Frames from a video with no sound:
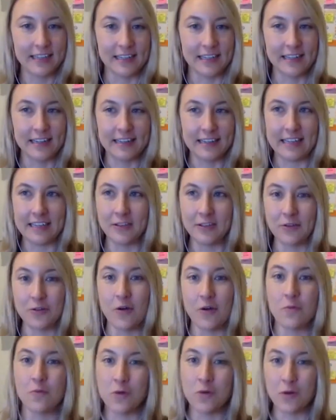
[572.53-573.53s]
in that you're
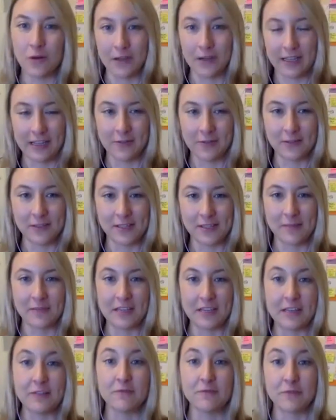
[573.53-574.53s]
not working on
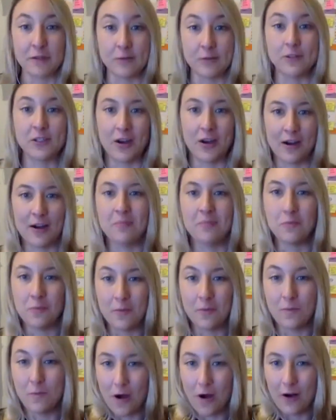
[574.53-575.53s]
something in real time
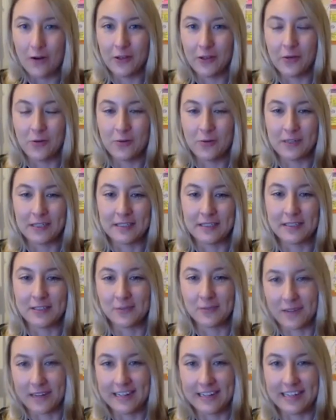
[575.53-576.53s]
while your audience
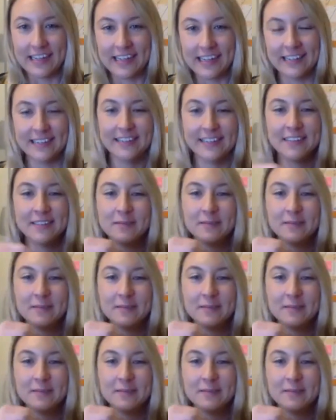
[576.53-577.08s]
is reading it.